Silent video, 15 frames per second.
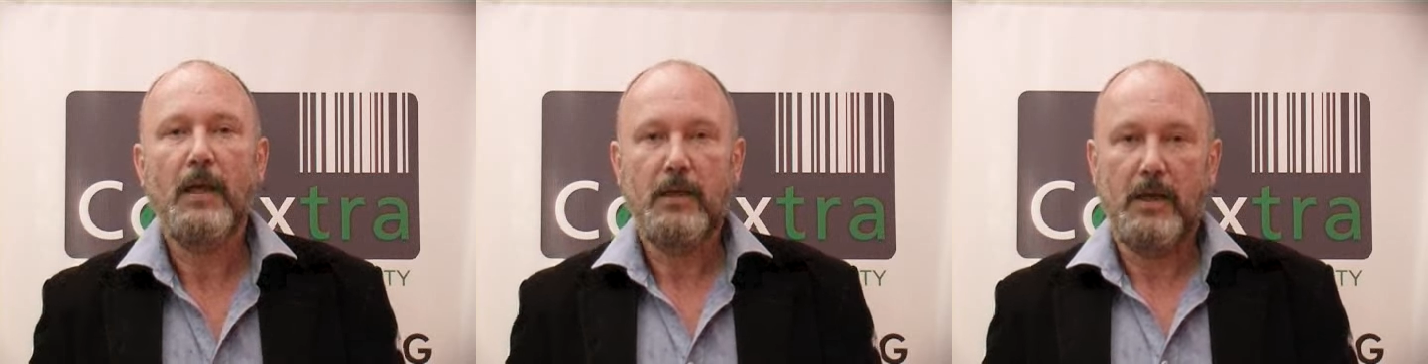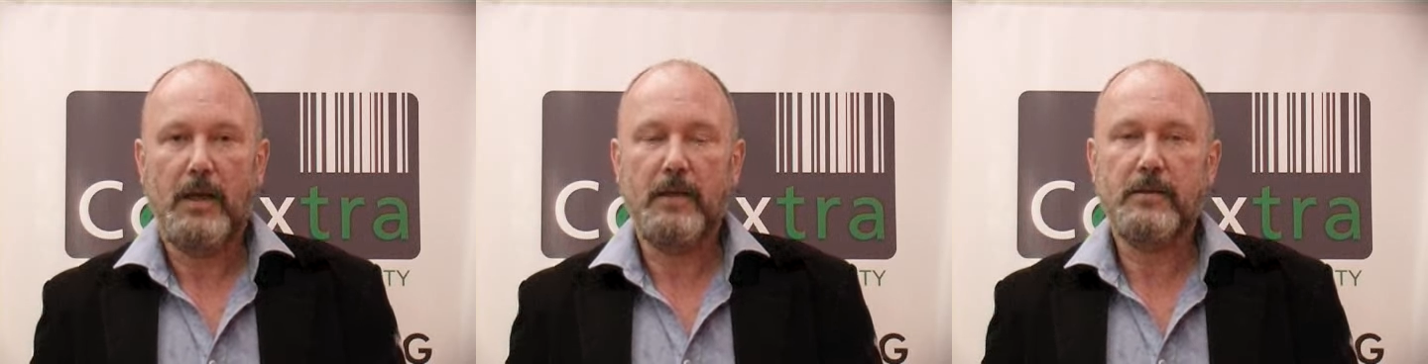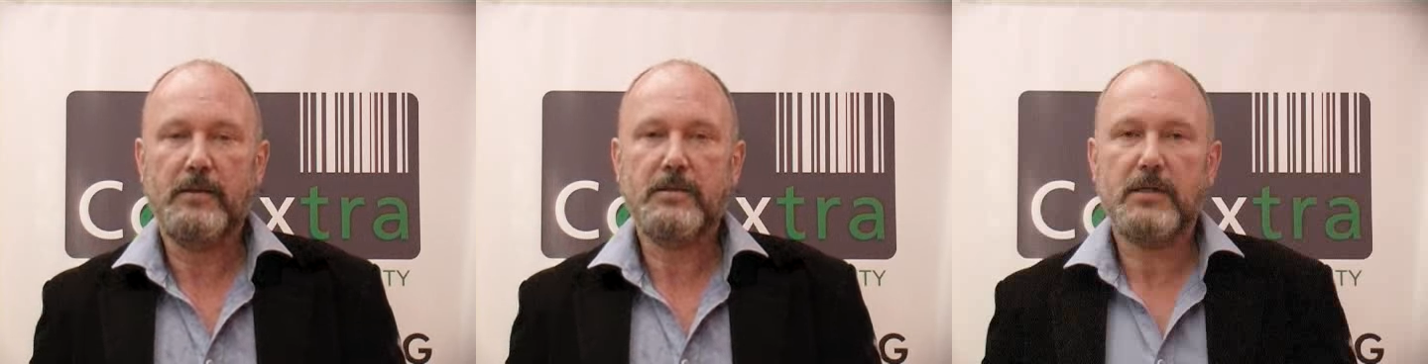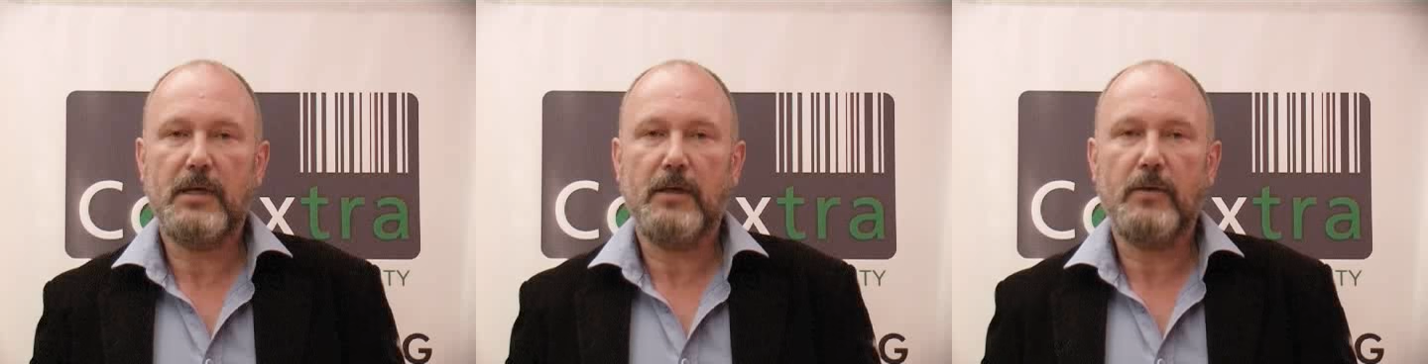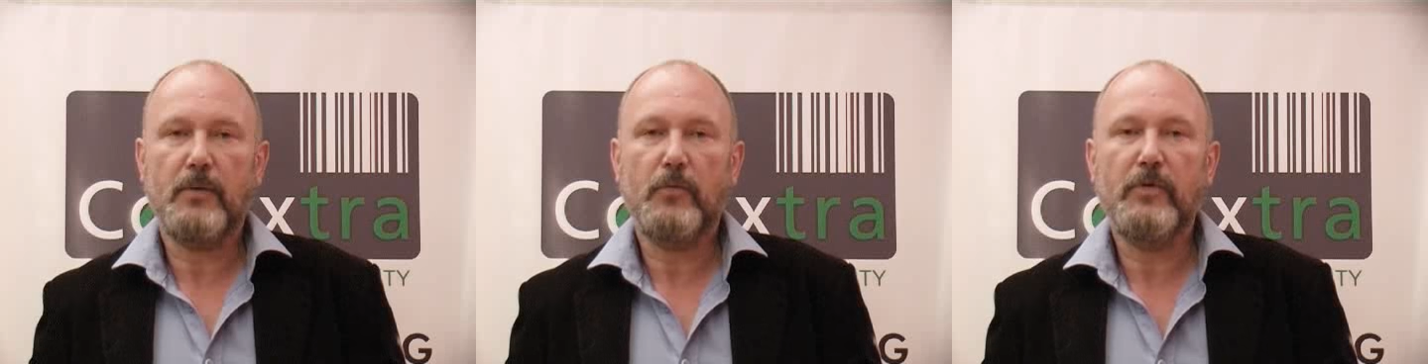And
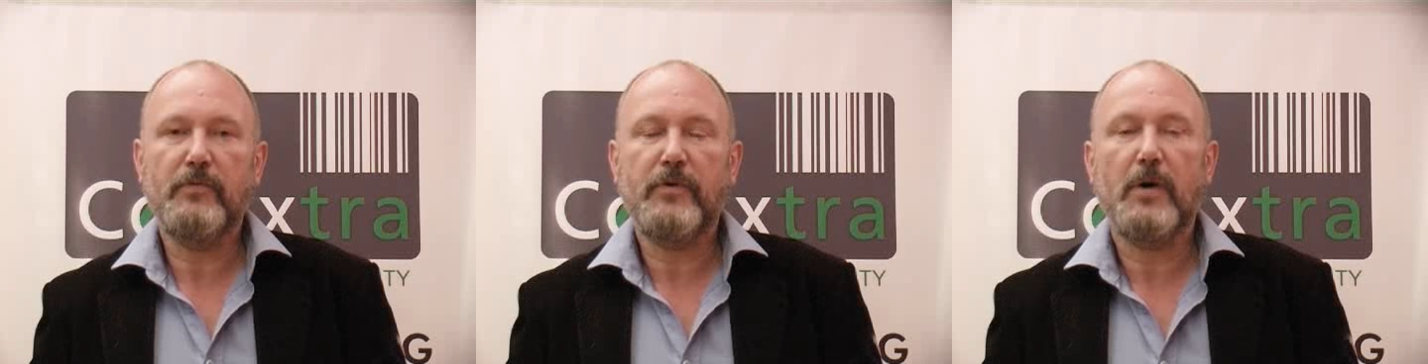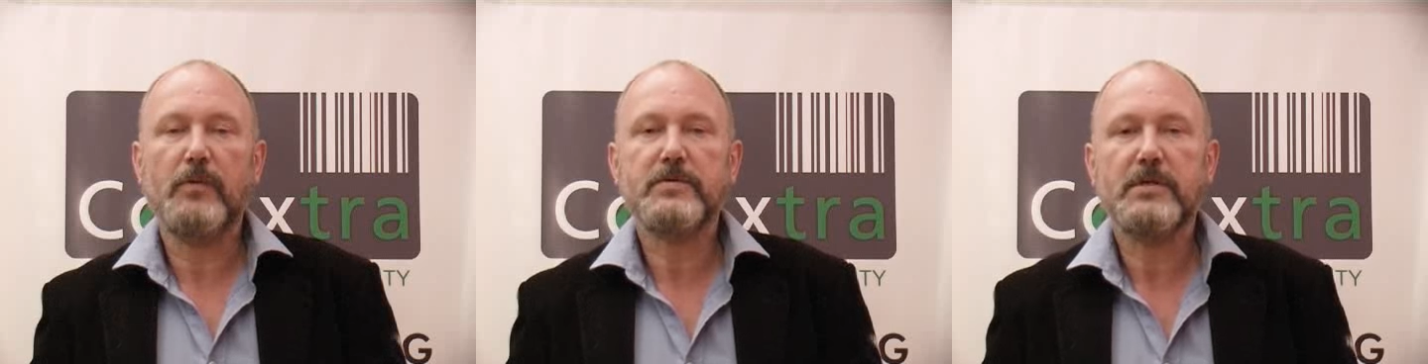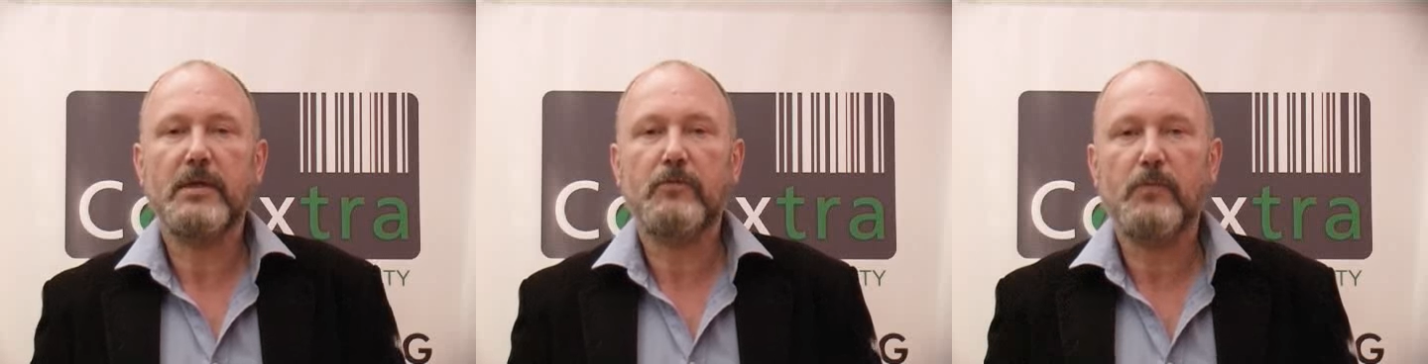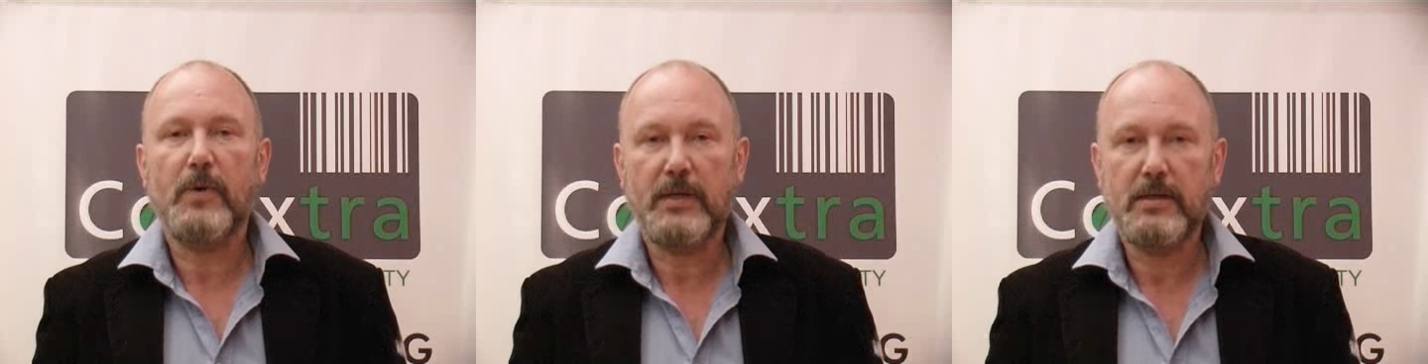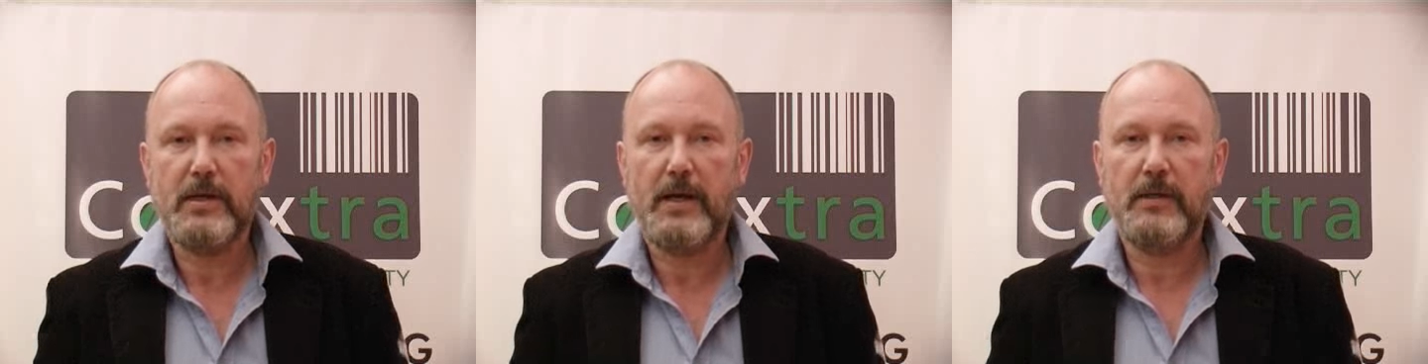we found that
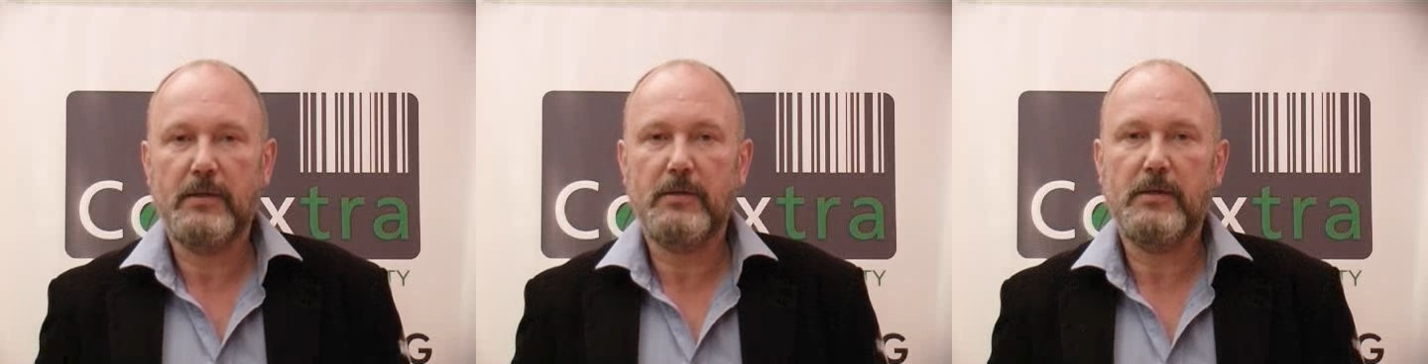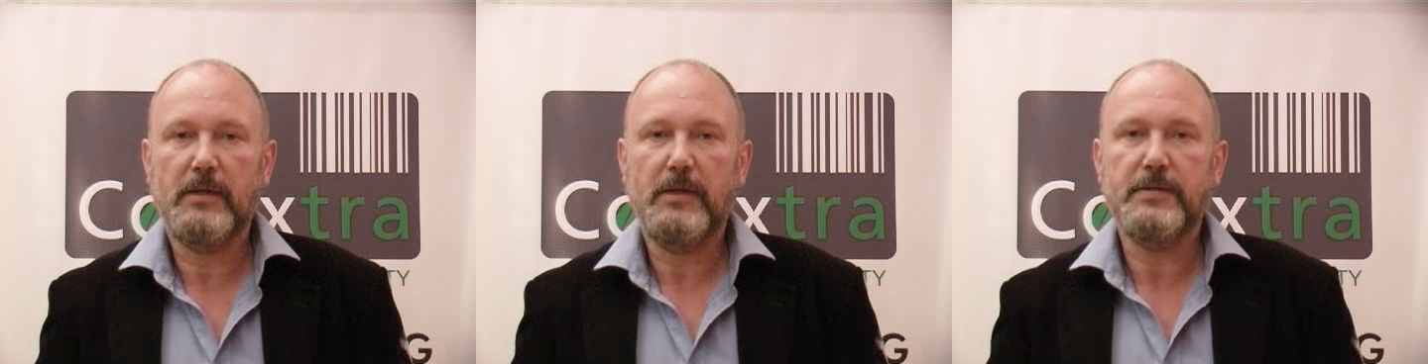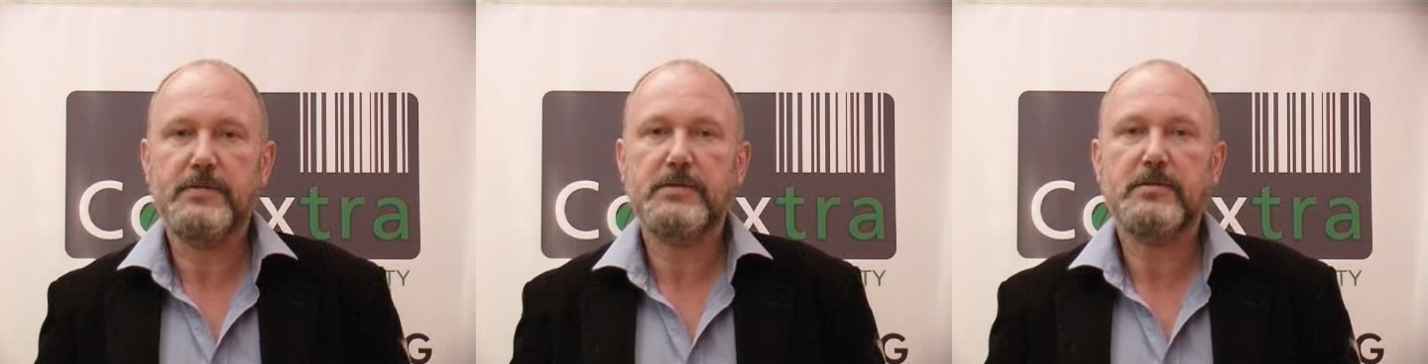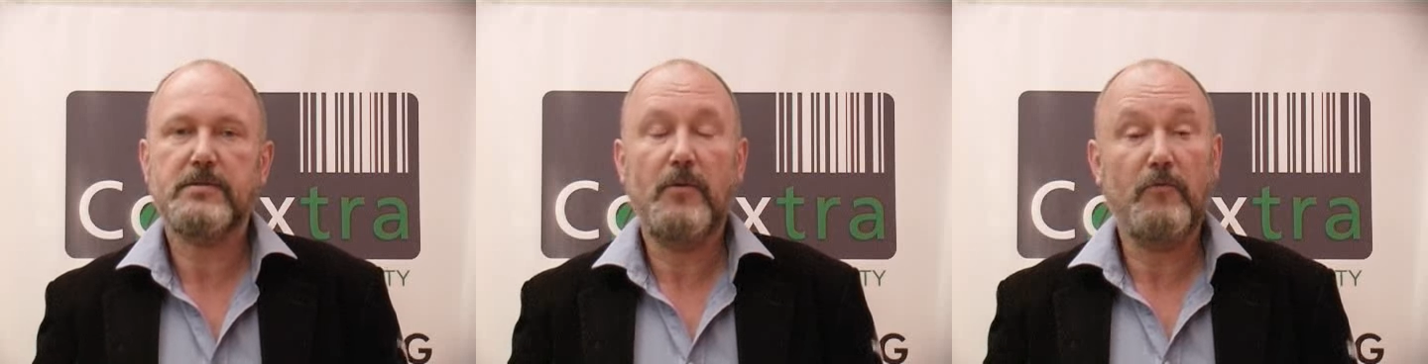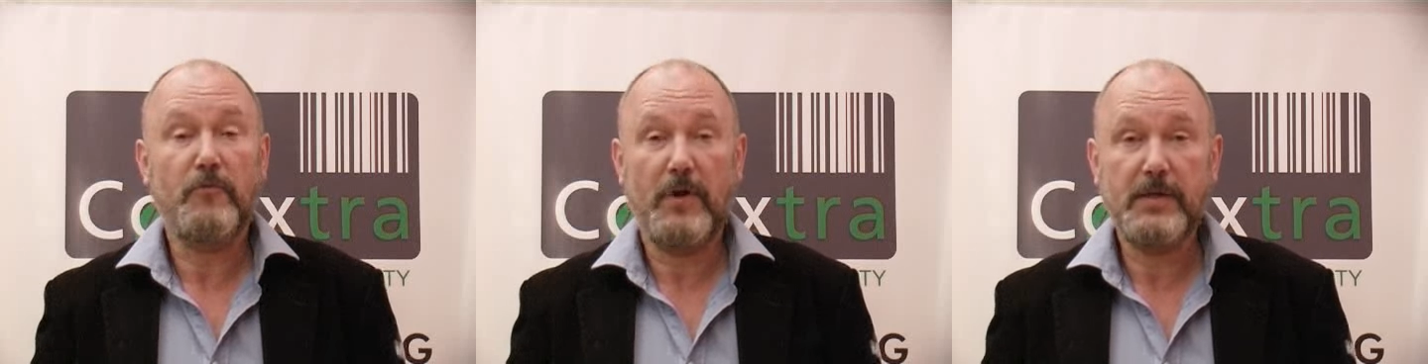one line is
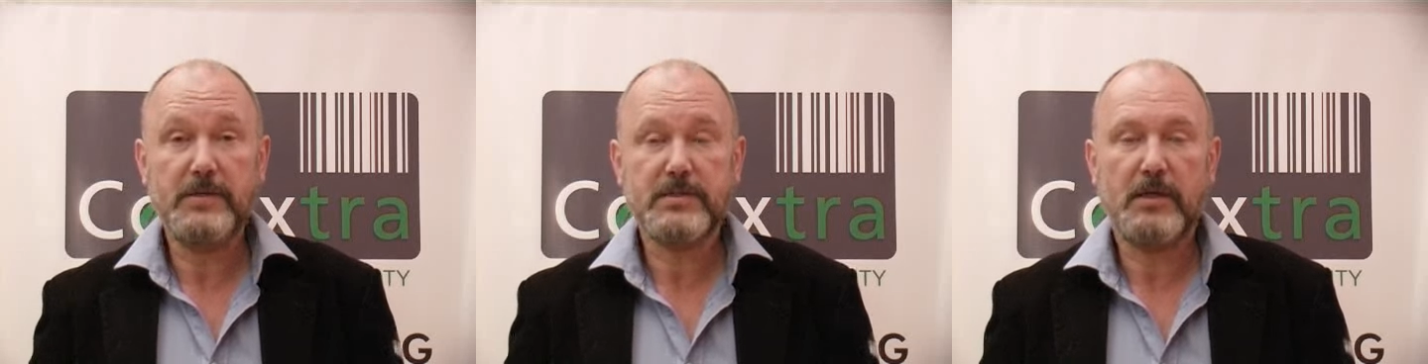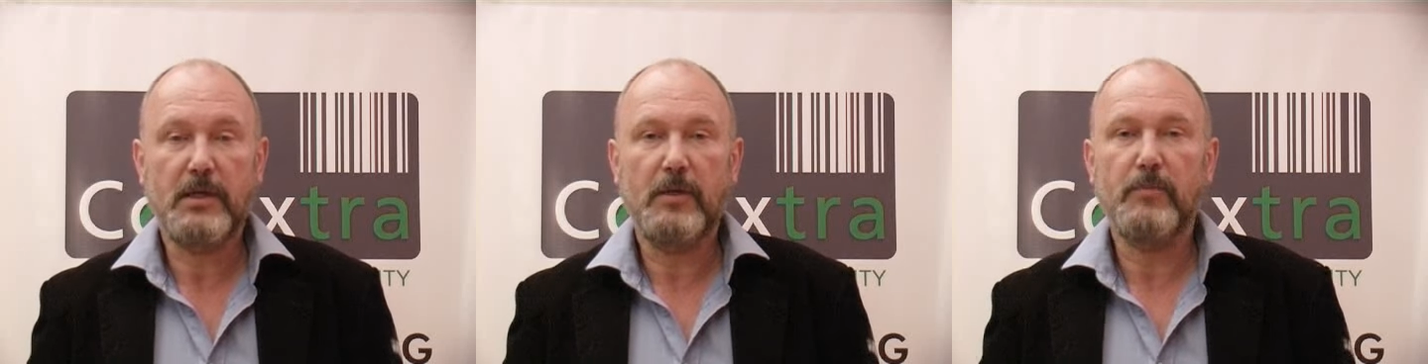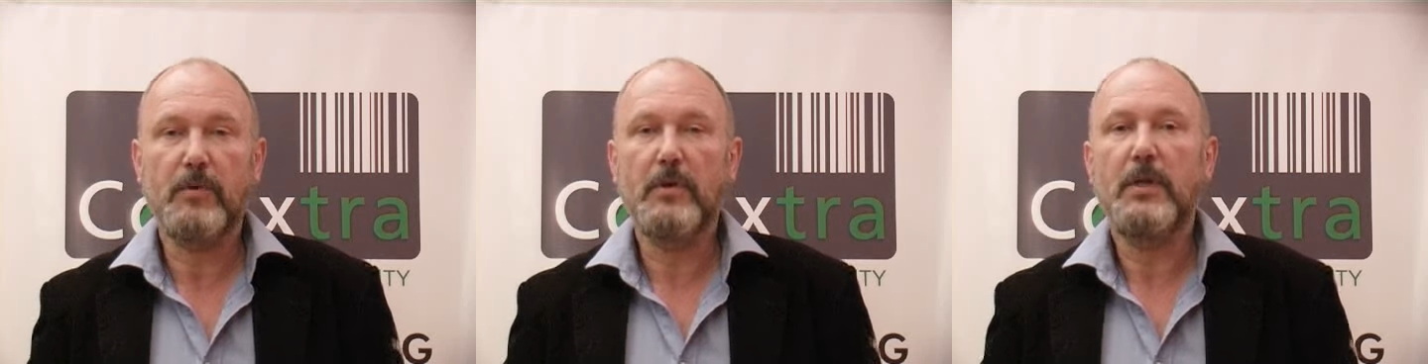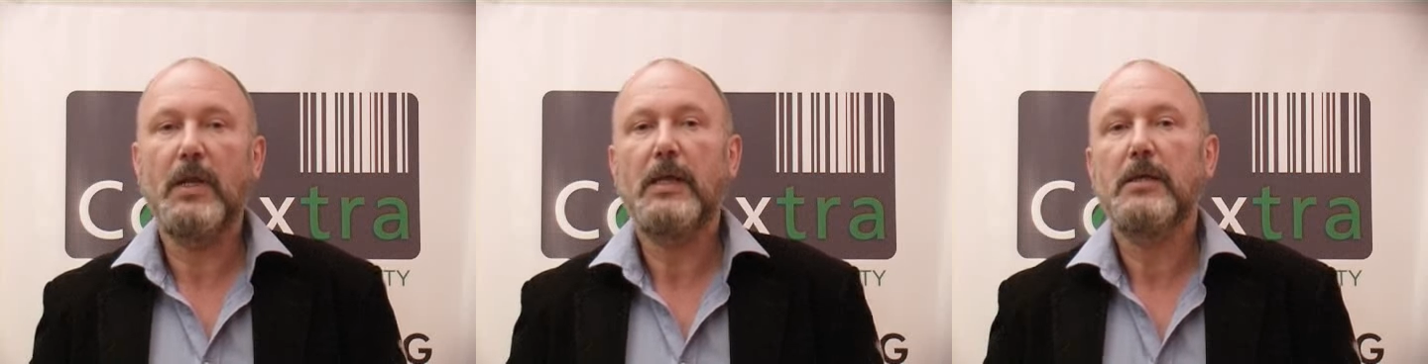very stable,